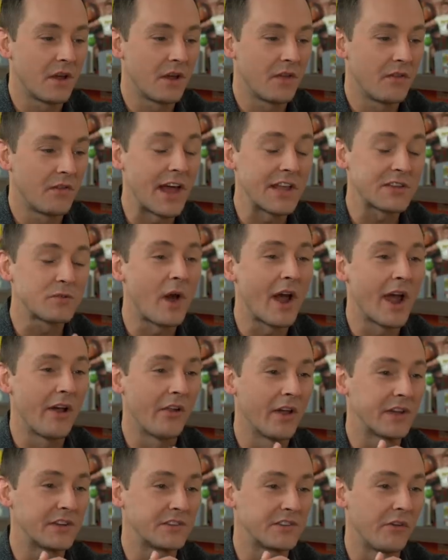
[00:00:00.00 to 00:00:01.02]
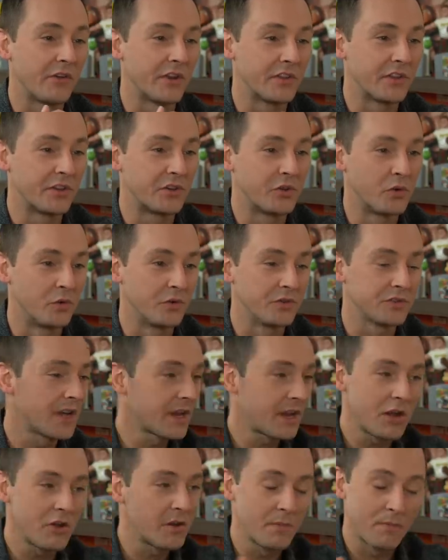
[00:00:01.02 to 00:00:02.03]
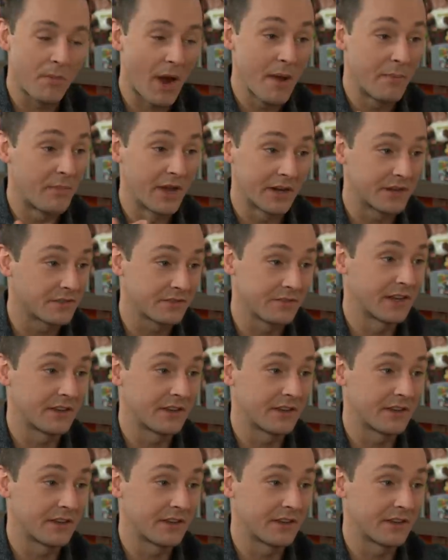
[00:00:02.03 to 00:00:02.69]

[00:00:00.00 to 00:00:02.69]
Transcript: that's why I like selling the tools. Like you can buy picks.